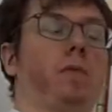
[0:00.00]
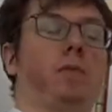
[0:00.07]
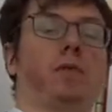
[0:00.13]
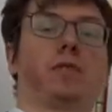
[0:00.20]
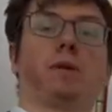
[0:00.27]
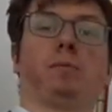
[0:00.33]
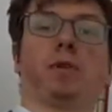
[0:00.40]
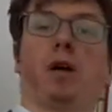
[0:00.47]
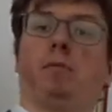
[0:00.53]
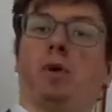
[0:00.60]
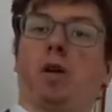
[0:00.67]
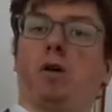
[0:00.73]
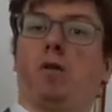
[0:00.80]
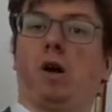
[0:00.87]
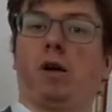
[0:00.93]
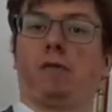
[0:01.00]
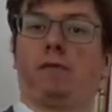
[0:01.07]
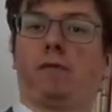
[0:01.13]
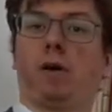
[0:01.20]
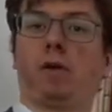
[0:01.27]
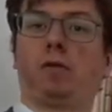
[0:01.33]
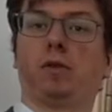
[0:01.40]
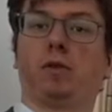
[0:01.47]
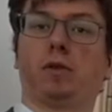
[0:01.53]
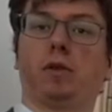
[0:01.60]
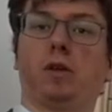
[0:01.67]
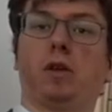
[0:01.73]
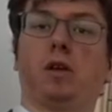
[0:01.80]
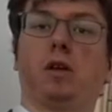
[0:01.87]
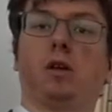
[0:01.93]
Some time ago I found
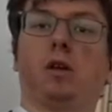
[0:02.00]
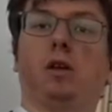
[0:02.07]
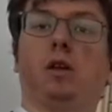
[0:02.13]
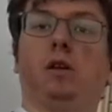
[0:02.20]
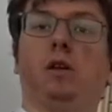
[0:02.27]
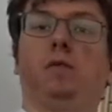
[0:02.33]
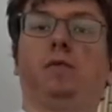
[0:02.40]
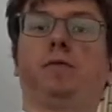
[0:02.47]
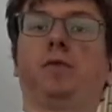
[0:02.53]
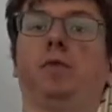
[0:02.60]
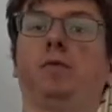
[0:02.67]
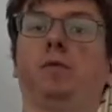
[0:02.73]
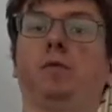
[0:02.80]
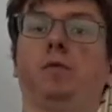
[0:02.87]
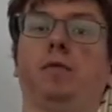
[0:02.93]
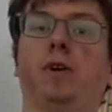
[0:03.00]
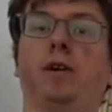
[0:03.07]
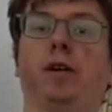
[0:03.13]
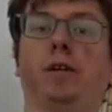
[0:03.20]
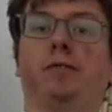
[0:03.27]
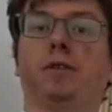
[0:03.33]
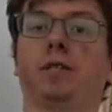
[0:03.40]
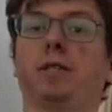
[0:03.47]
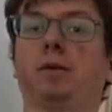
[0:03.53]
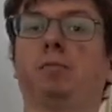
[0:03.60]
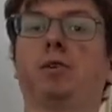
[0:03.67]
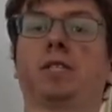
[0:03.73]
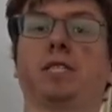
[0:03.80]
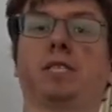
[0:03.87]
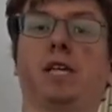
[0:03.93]
a few very interesting
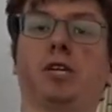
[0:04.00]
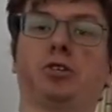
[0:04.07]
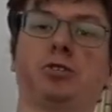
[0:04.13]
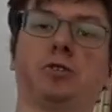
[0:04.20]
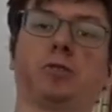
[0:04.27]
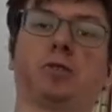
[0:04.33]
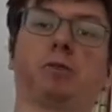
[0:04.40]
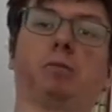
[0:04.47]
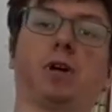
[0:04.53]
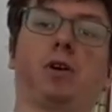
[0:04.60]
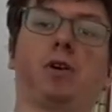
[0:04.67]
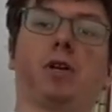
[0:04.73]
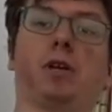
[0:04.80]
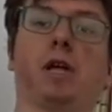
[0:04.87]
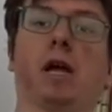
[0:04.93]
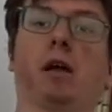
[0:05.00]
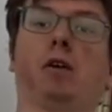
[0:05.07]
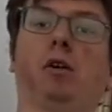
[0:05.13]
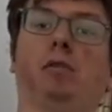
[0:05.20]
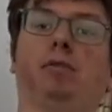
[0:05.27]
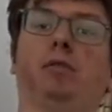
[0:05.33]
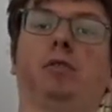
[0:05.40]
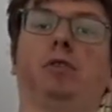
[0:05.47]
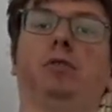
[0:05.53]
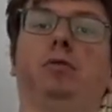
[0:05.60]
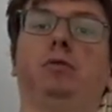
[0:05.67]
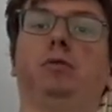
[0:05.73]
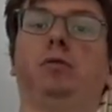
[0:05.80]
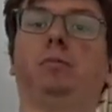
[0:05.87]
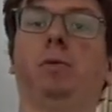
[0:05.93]
presentations from Connie Detloff on
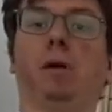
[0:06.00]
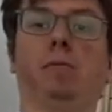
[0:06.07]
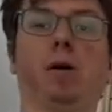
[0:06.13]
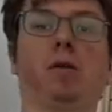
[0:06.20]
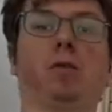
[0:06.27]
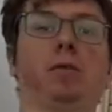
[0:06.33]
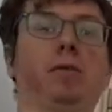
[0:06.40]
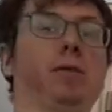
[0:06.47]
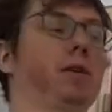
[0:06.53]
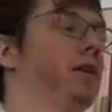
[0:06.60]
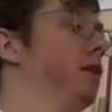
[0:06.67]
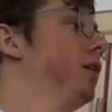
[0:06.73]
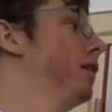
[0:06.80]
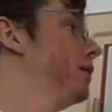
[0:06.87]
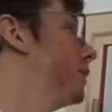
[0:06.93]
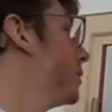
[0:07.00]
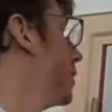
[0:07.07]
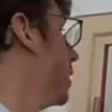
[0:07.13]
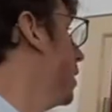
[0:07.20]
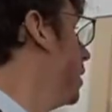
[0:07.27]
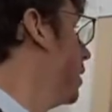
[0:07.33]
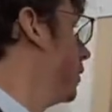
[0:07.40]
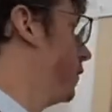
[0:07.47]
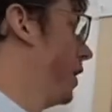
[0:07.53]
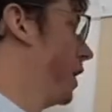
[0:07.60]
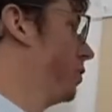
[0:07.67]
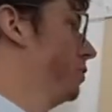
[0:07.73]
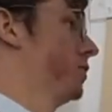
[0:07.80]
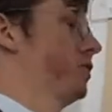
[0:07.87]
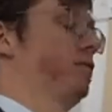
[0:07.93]
YouTube about his
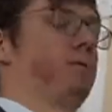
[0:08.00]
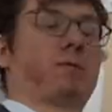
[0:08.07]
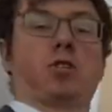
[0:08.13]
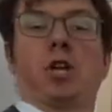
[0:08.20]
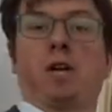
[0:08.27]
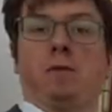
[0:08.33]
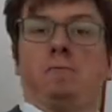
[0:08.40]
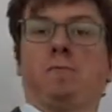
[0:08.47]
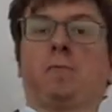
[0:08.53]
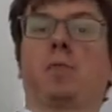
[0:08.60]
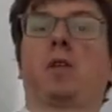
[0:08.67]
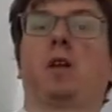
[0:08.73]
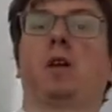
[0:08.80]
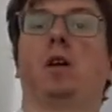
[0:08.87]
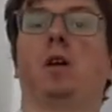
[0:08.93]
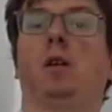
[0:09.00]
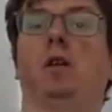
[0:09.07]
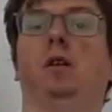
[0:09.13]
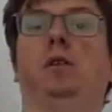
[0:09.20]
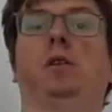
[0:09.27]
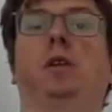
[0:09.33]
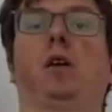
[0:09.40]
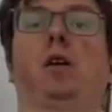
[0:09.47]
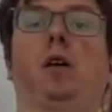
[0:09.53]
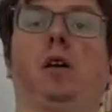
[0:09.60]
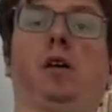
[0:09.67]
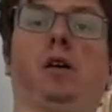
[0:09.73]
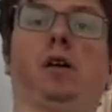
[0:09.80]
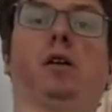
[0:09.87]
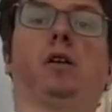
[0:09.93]
value stream chain, and
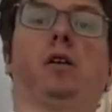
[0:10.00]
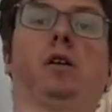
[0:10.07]
I